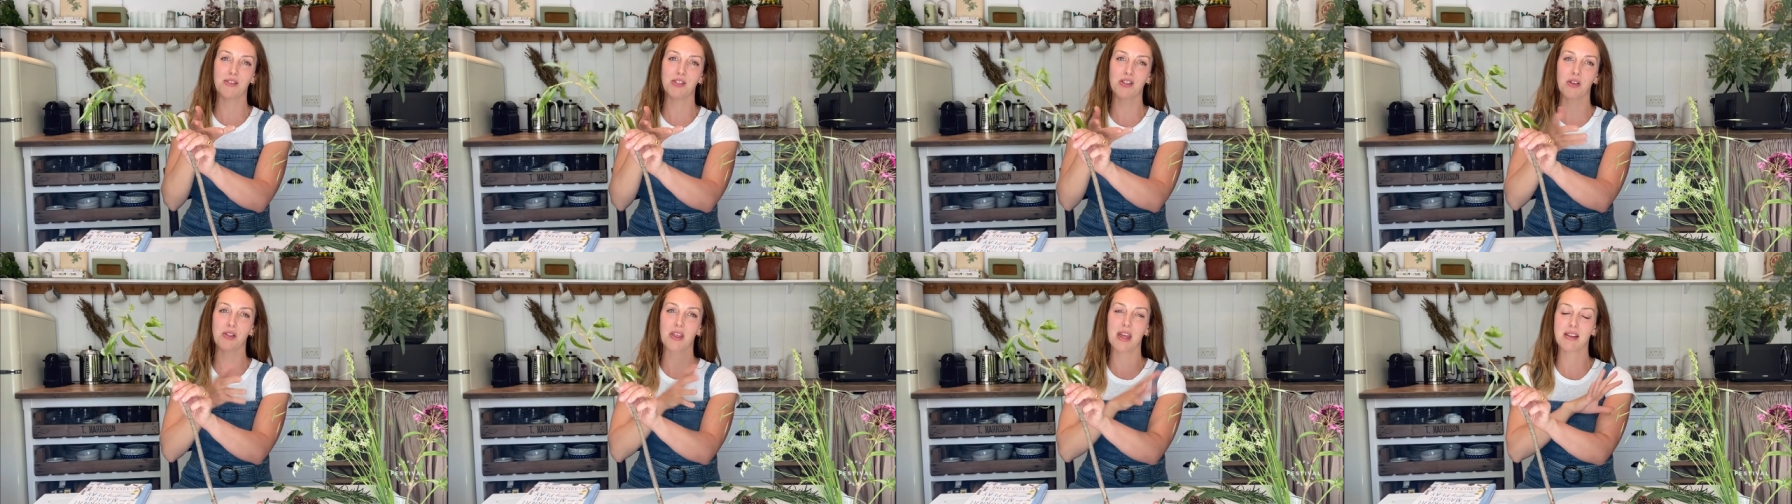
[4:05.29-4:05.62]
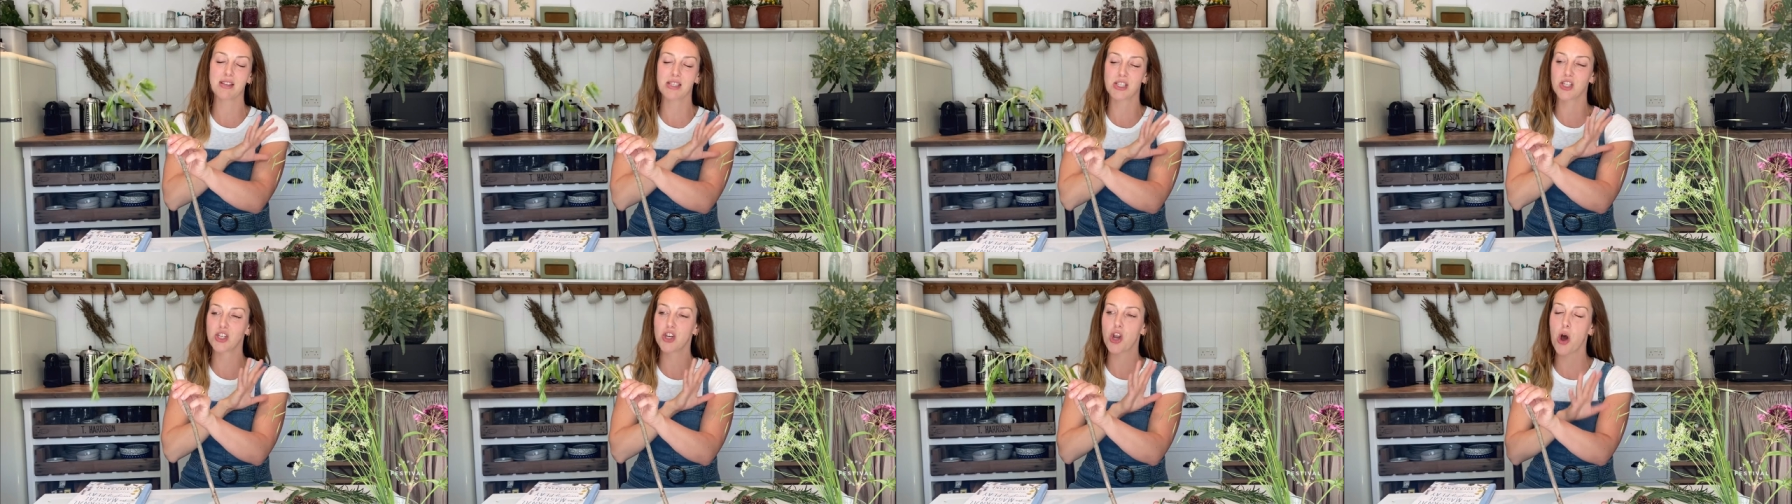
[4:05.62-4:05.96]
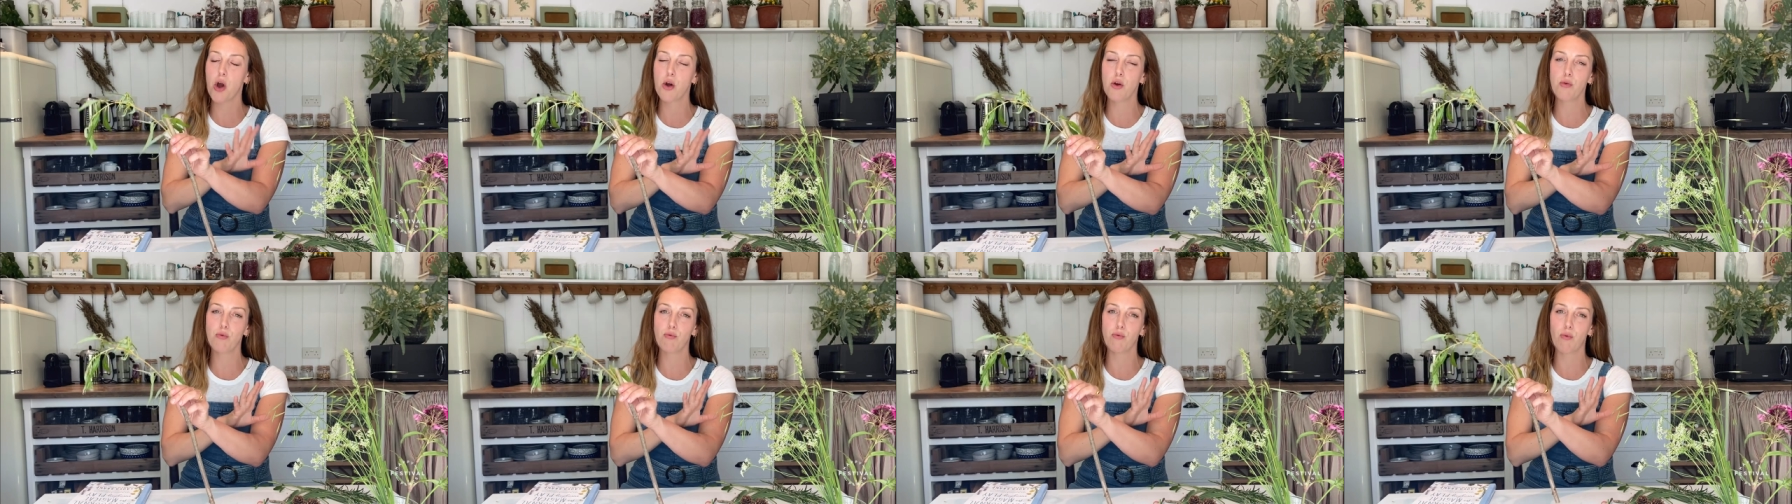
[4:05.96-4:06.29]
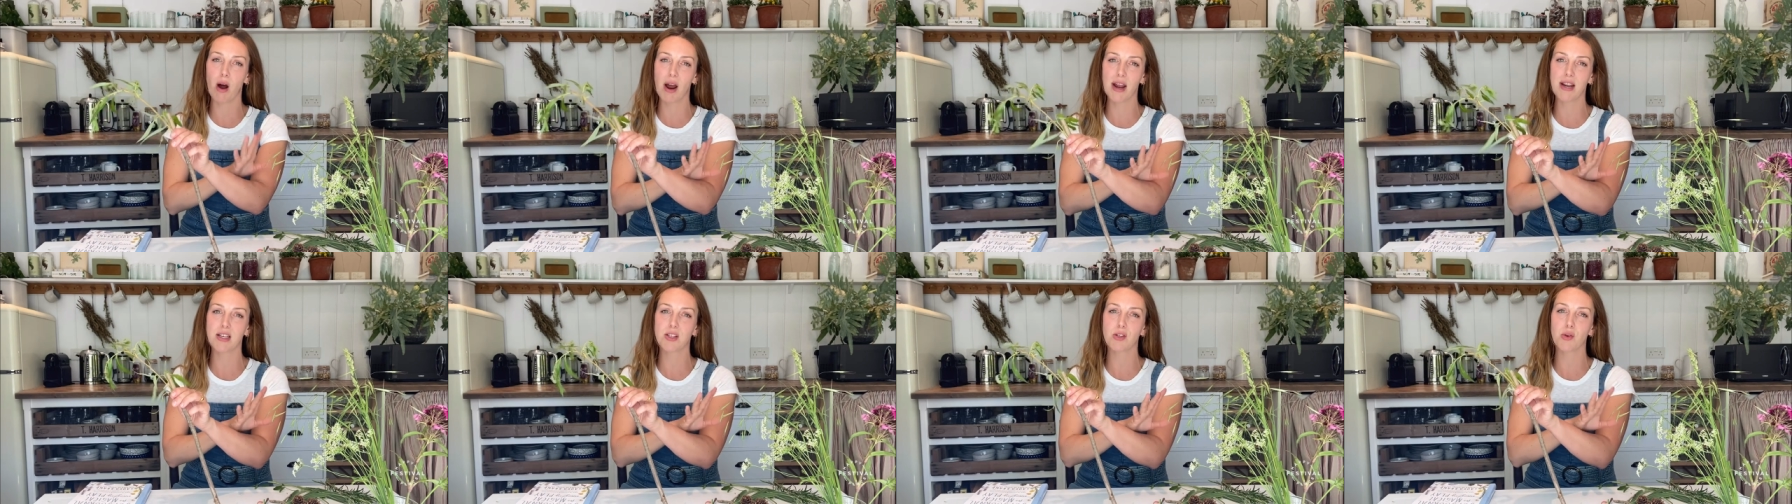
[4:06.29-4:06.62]
so there's no
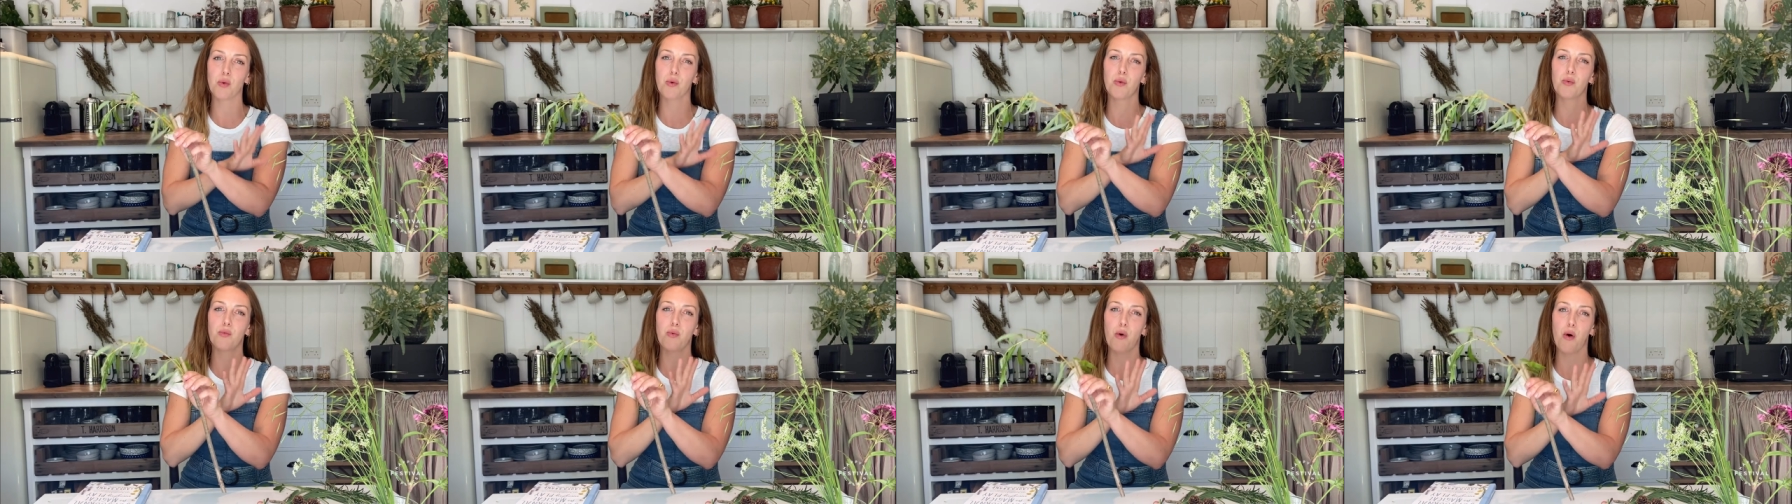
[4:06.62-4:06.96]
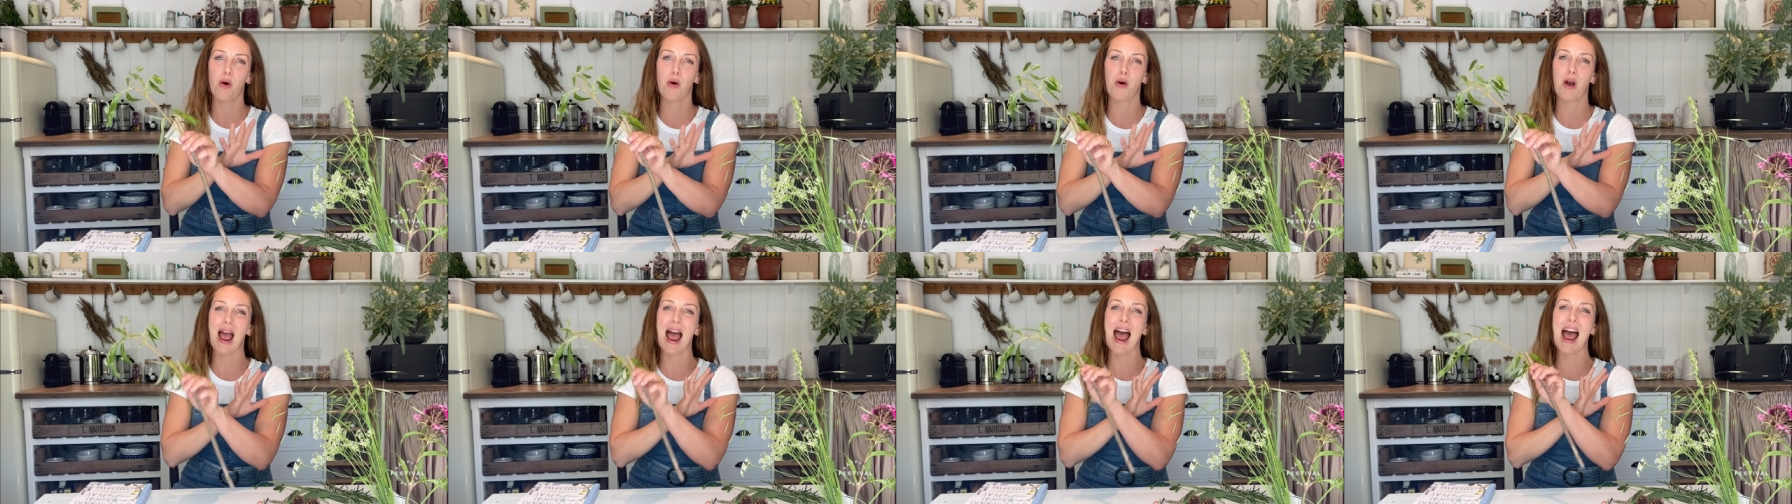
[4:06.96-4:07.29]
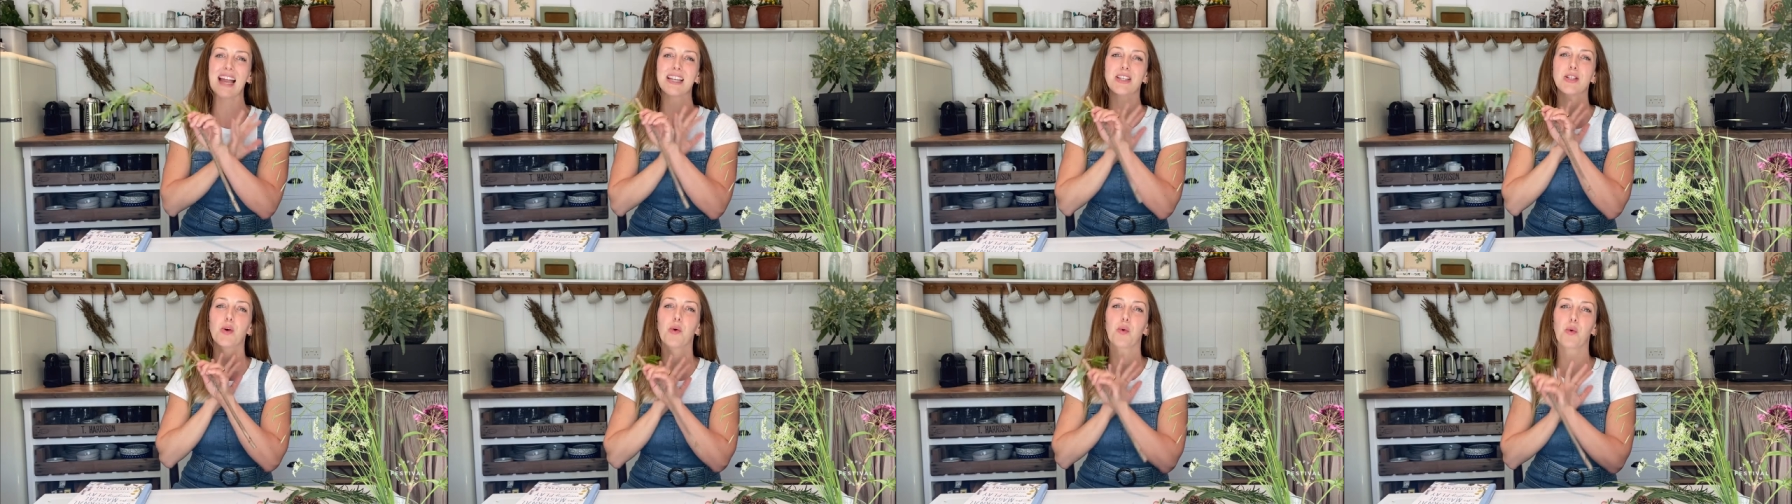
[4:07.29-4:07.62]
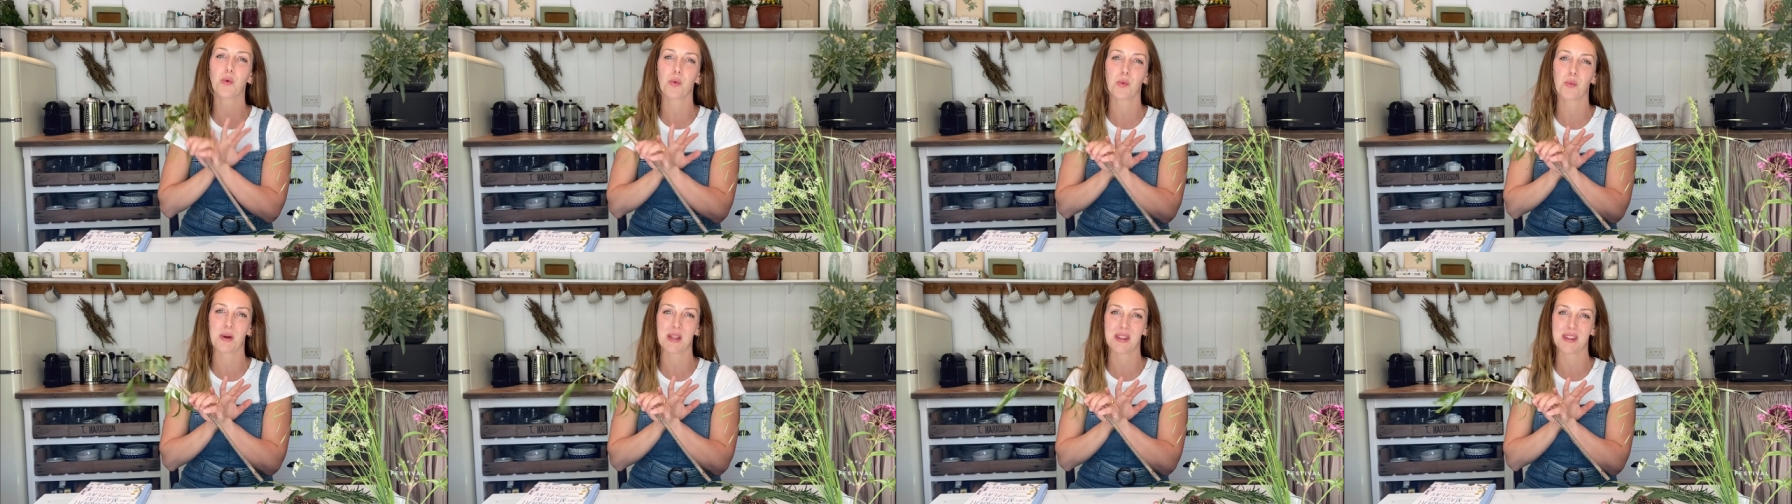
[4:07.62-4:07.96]
right or wrong at
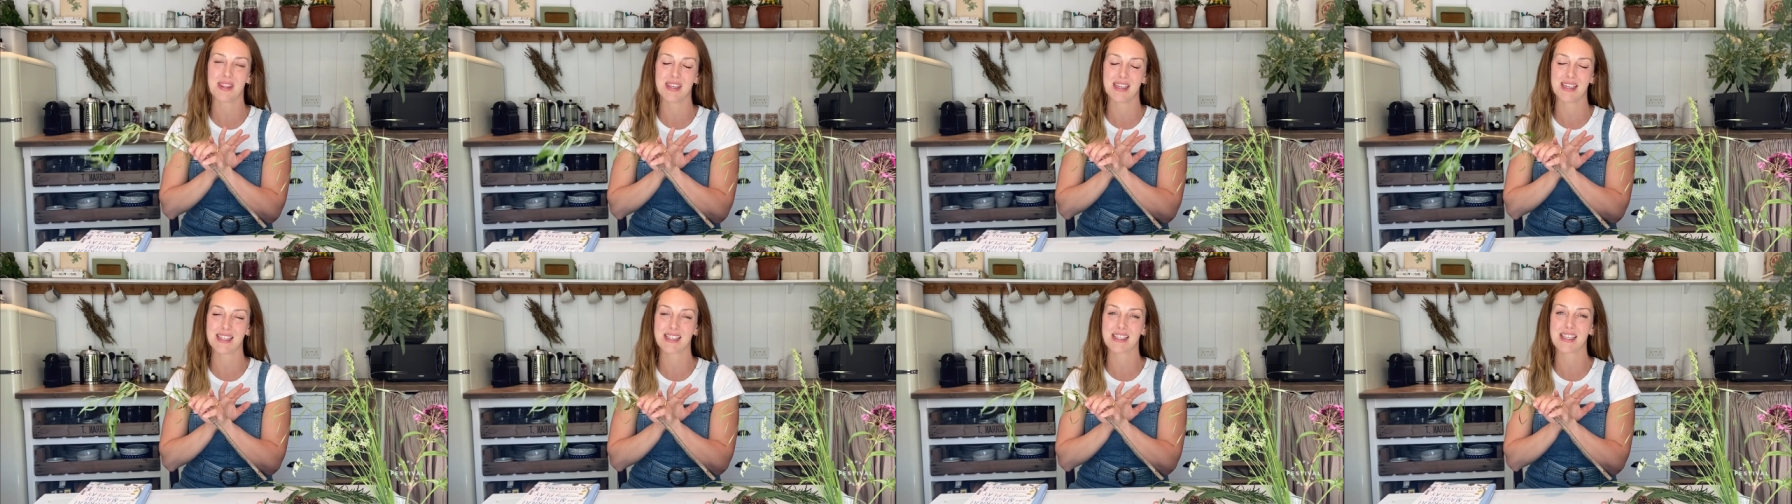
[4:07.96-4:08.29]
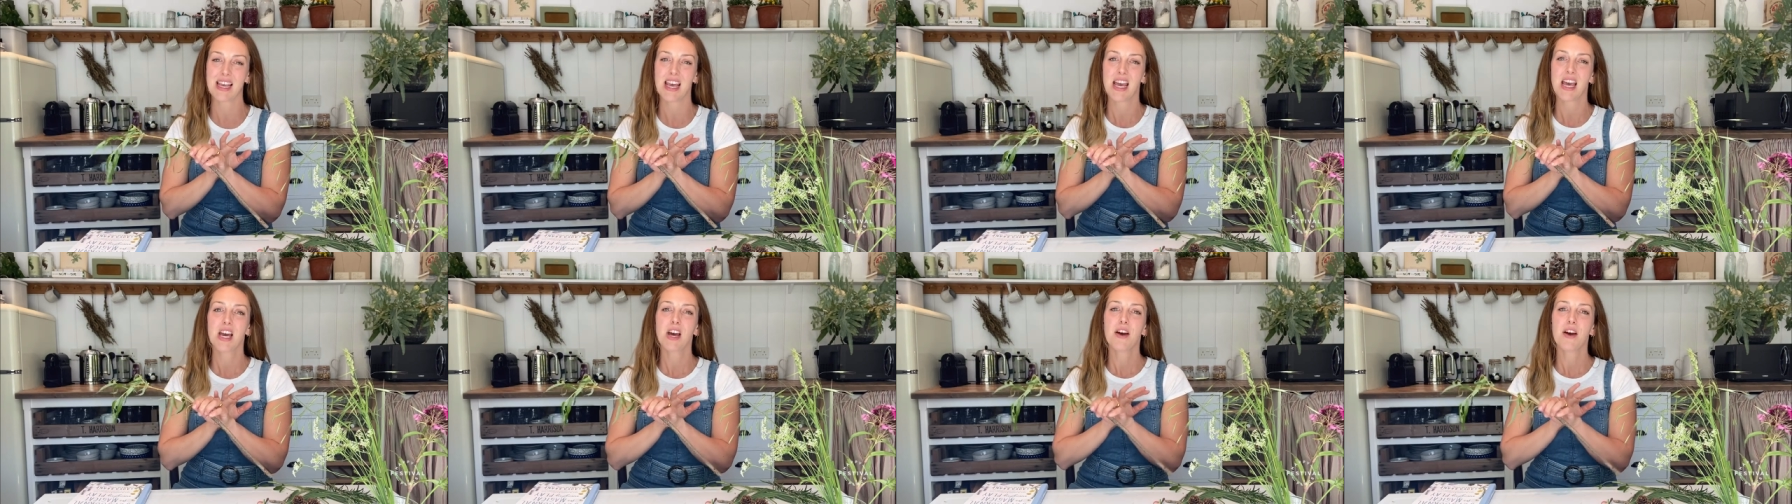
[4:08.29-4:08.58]
all with this.